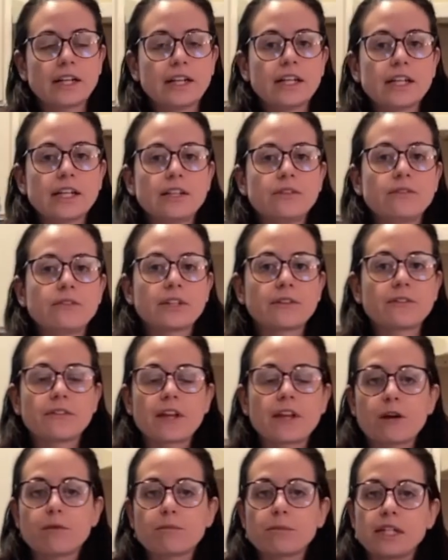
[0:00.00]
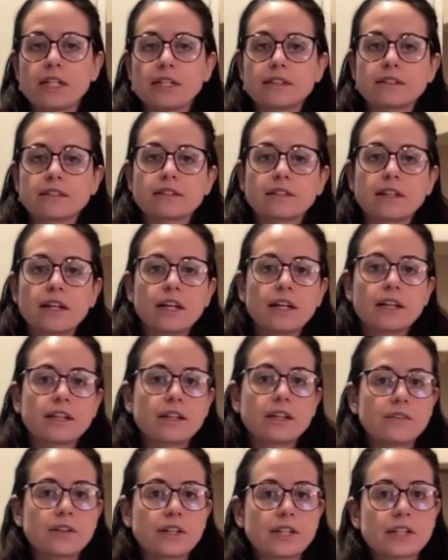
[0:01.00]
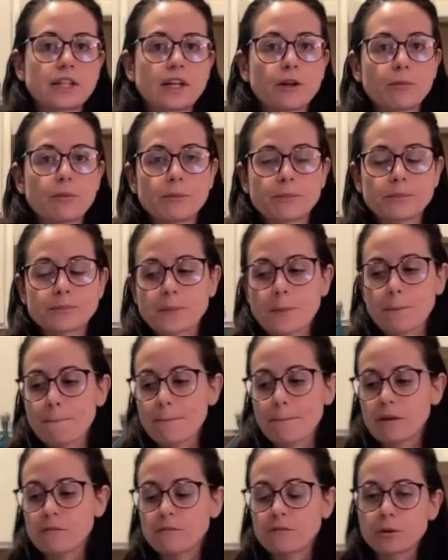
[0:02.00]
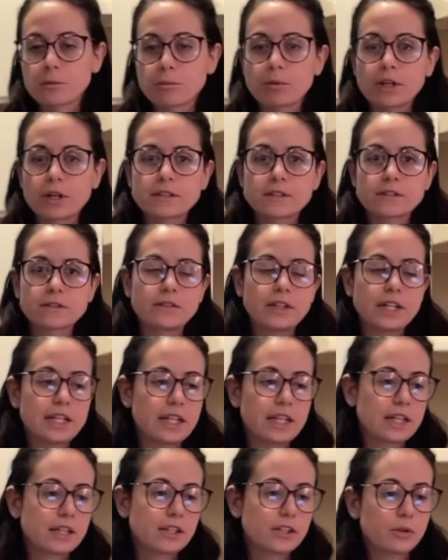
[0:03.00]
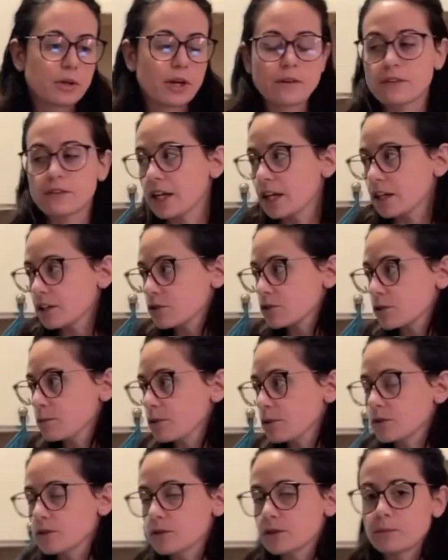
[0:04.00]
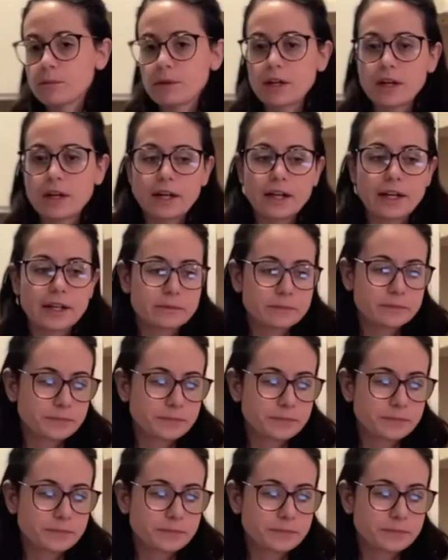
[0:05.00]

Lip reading: Even if that means giving them, if you're breastfeeding and you have an extra milk supply,